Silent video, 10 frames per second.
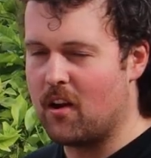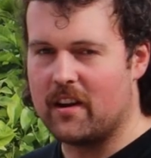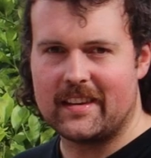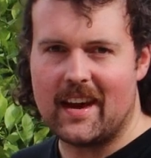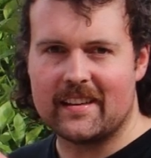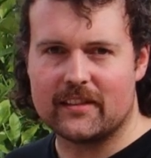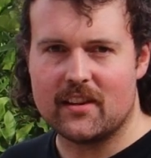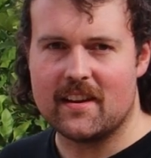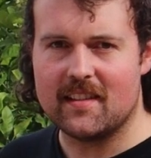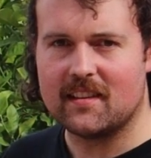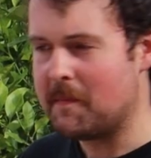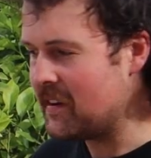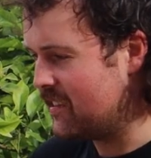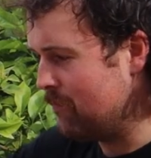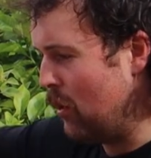Okay, so you get this
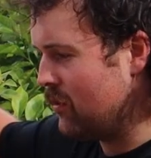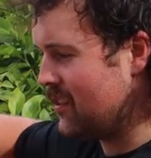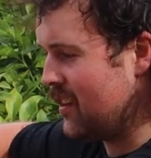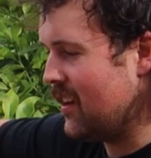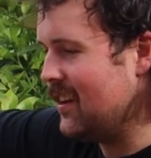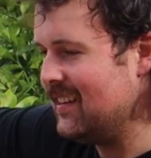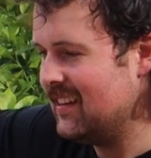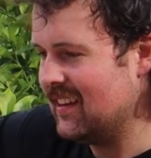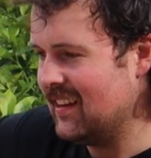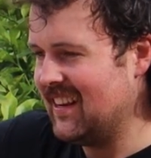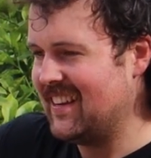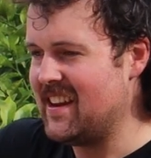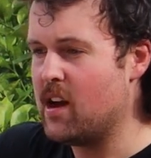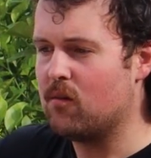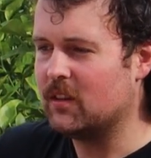massive box here.
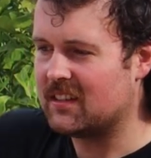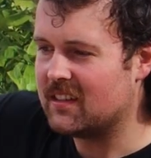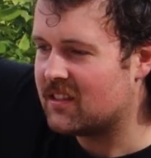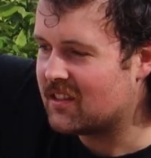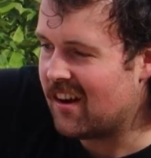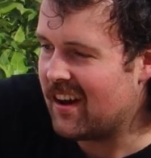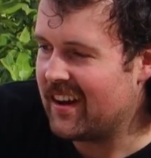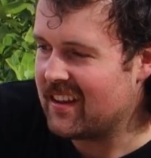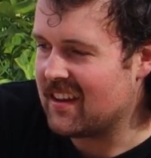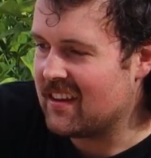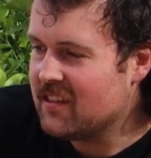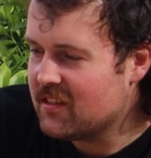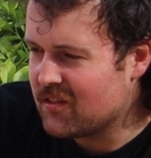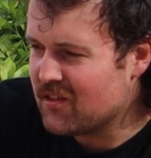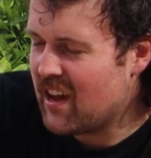Now what's inside
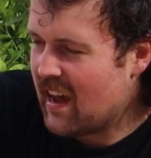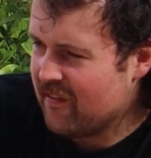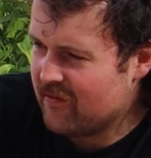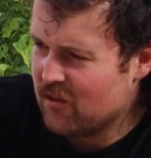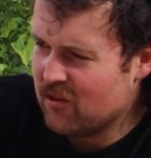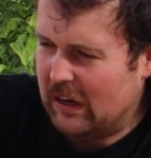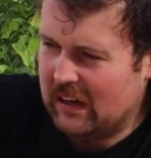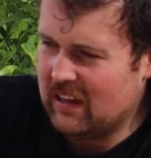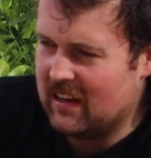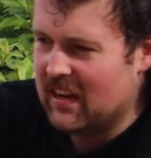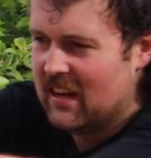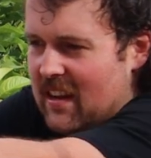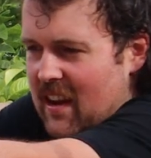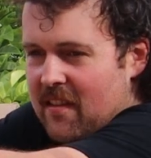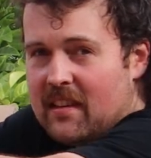is you have
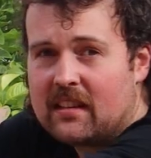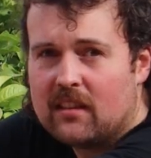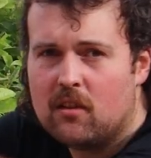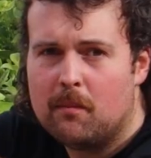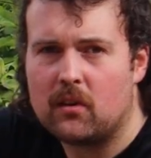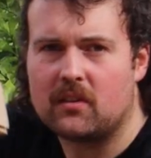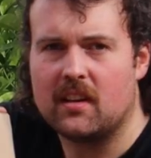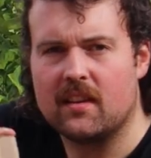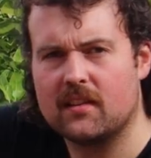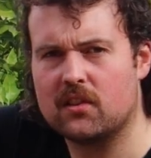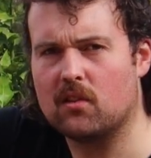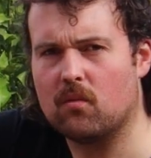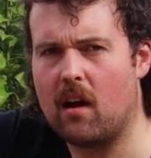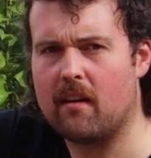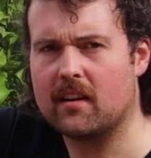in this little box here, this is your
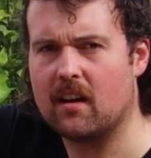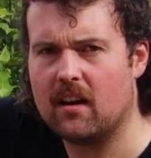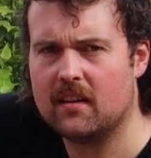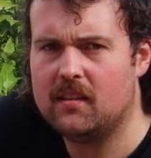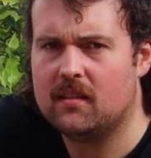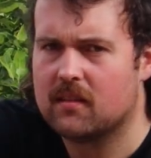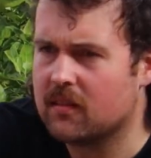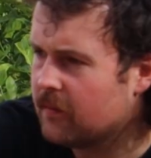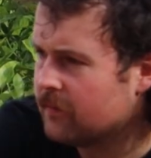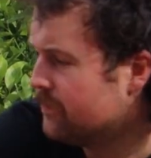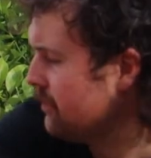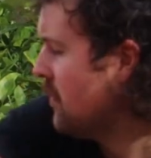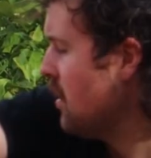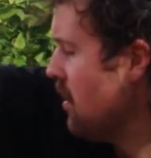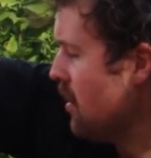wiring harness.
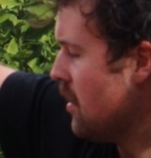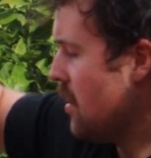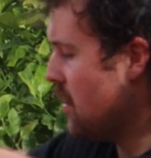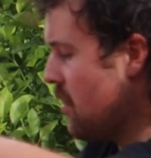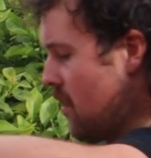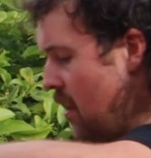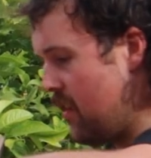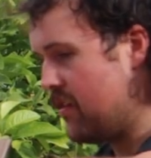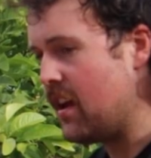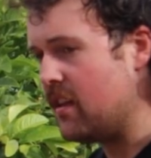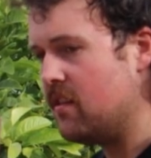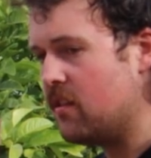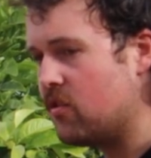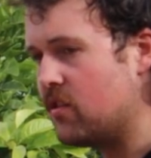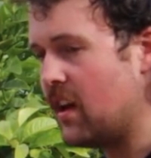And then
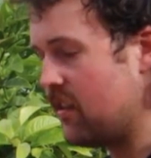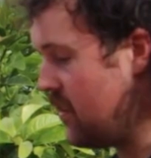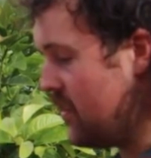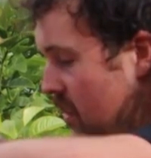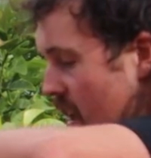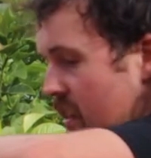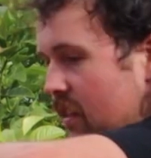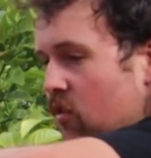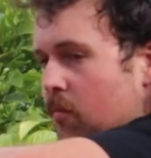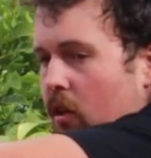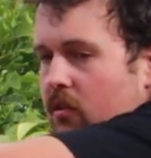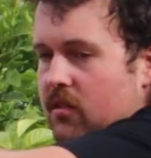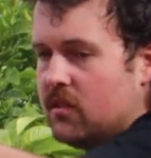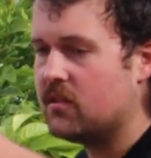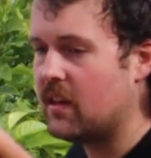you get these other little
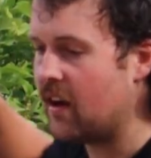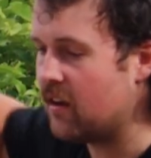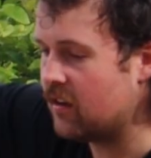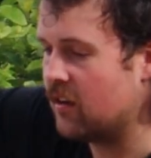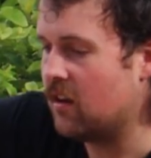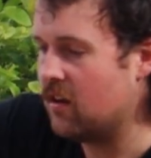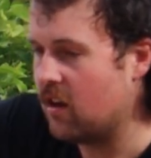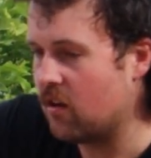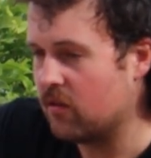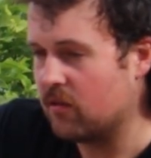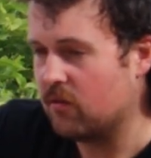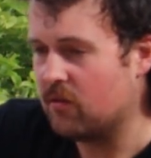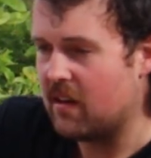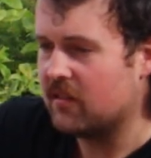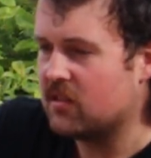boxes that are on
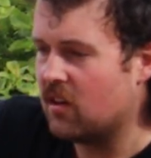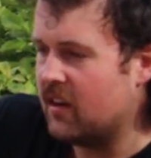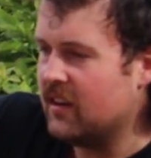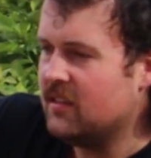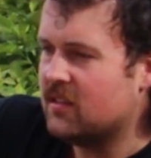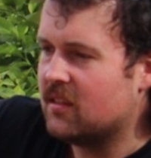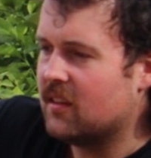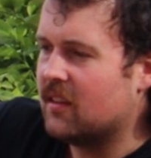all the other sides.